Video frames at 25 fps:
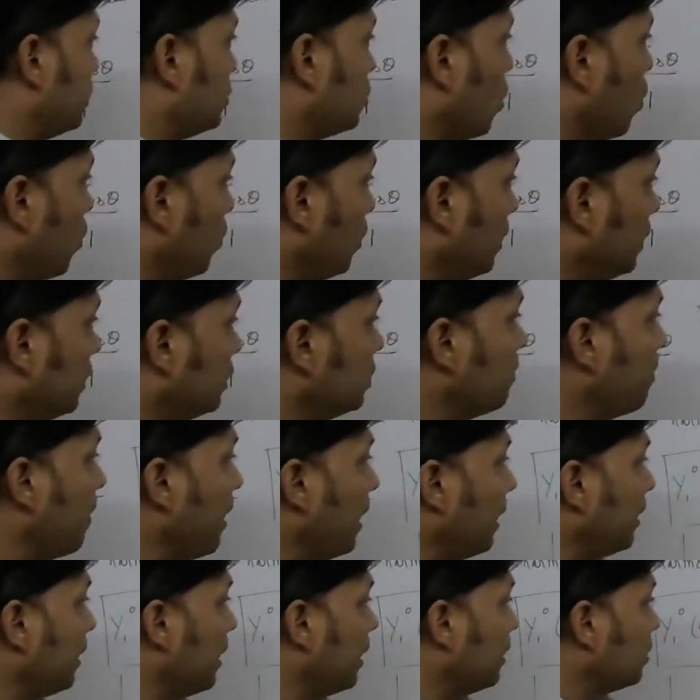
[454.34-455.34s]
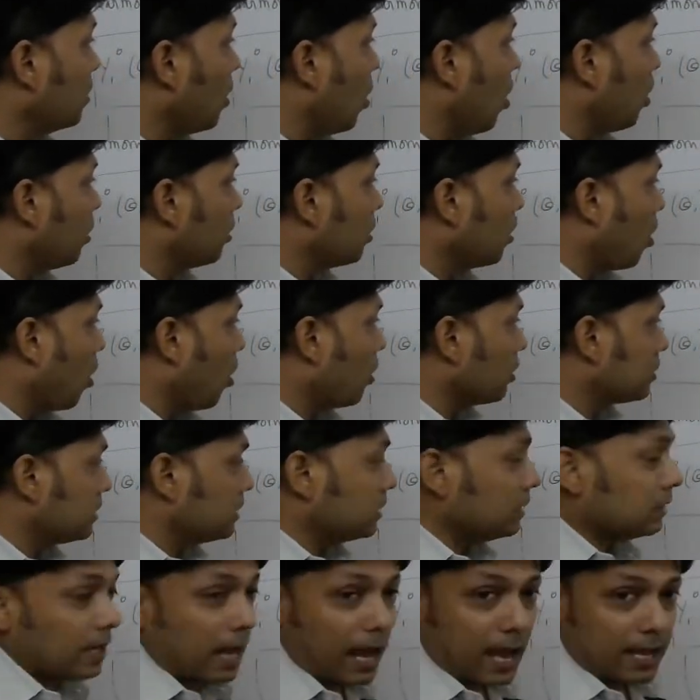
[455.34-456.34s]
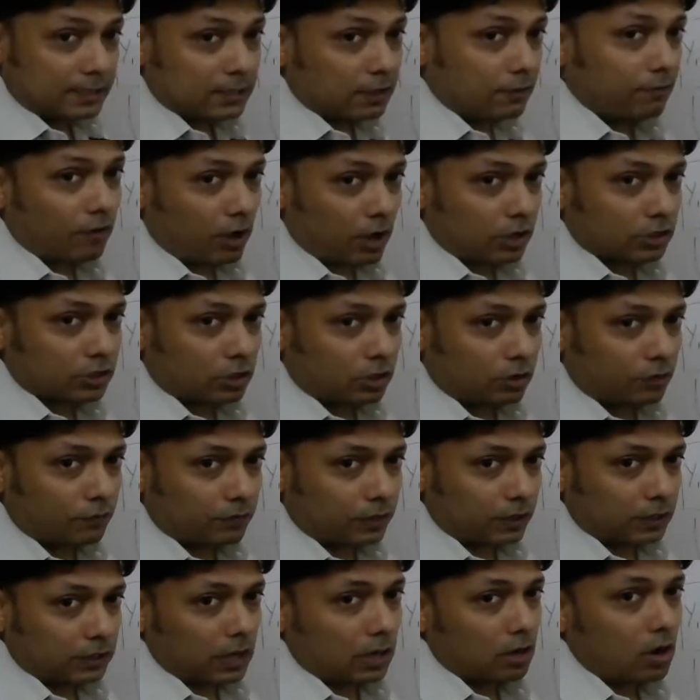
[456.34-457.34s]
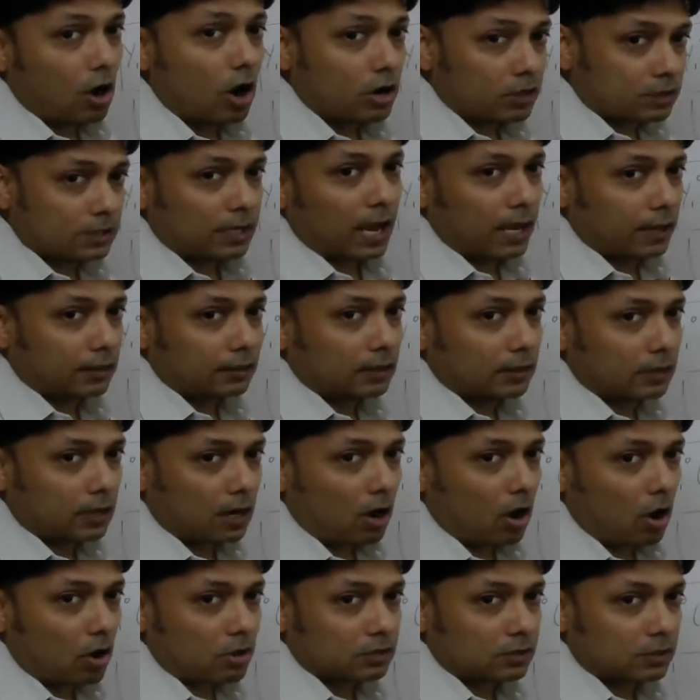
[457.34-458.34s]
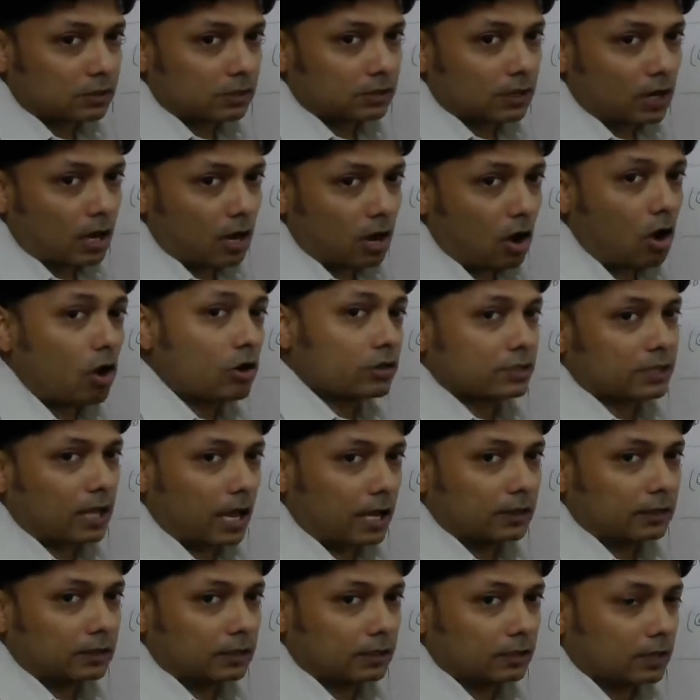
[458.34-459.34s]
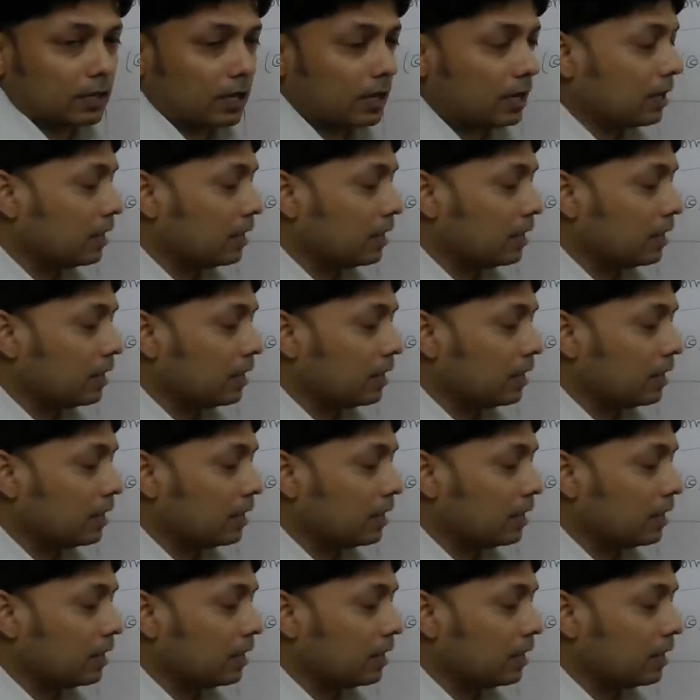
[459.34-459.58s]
only dependent on cos theta as a function of theta, not sin theta cos theta or sin theta.